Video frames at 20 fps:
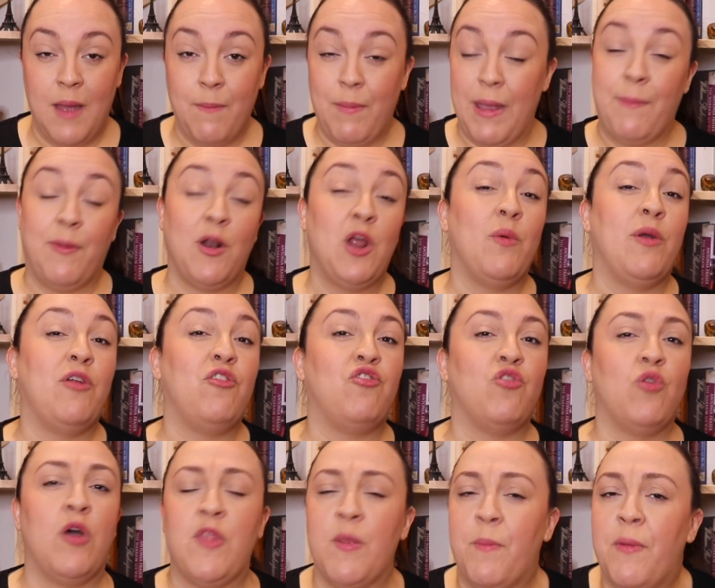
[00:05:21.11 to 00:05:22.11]
people who
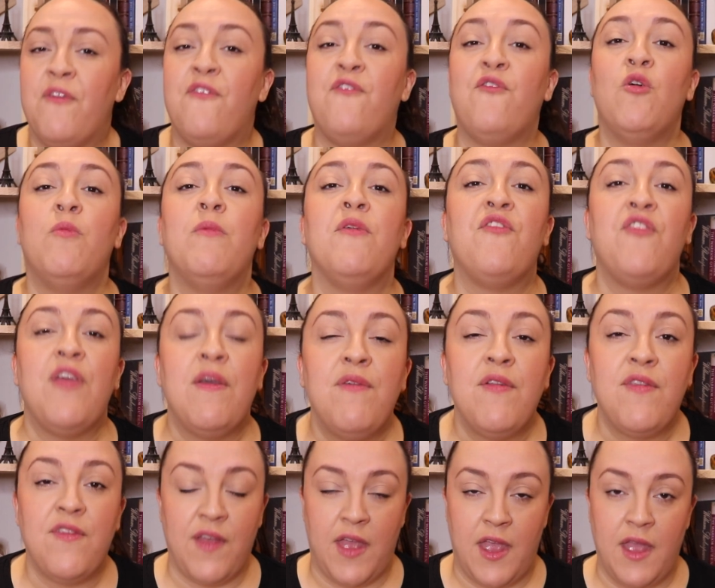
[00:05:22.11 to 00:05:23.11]
enjoy the
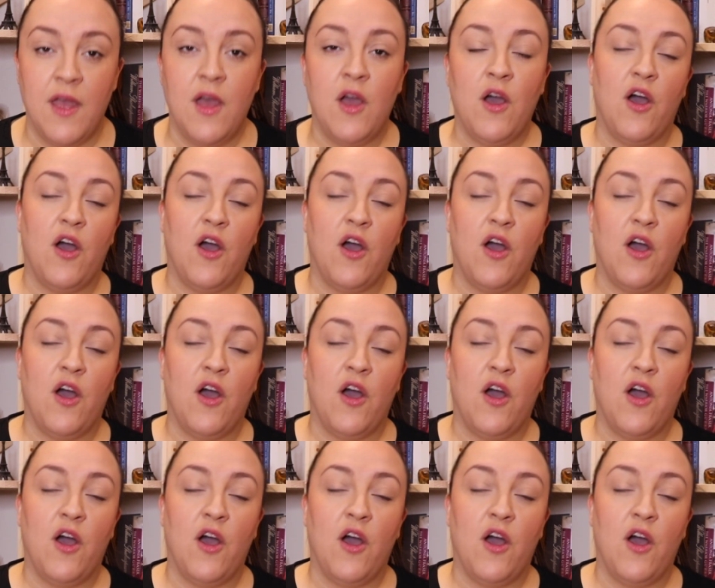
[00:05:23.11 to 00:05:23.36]
performativity